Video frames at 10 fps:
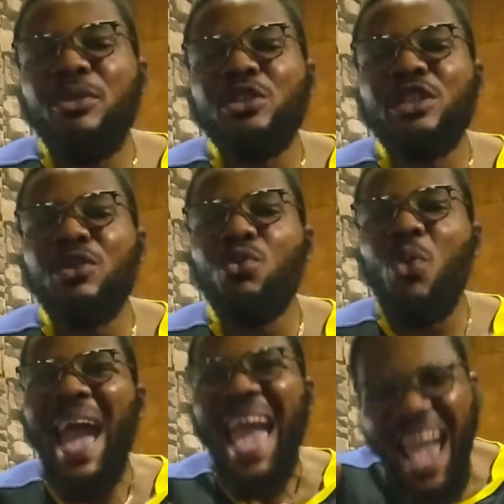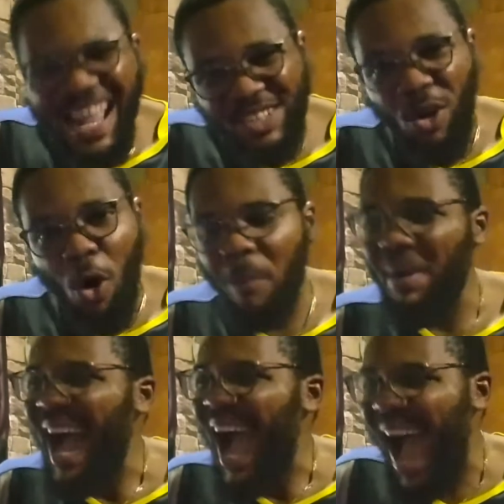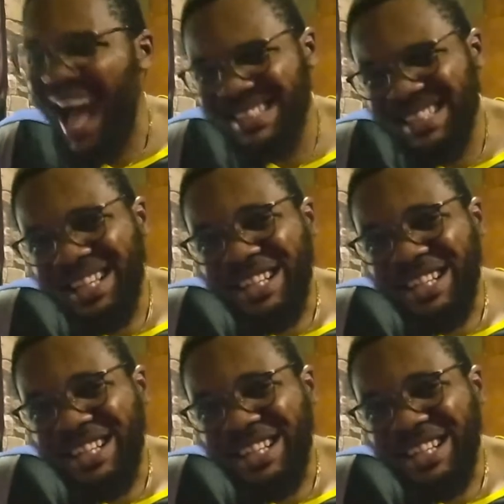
music will end up at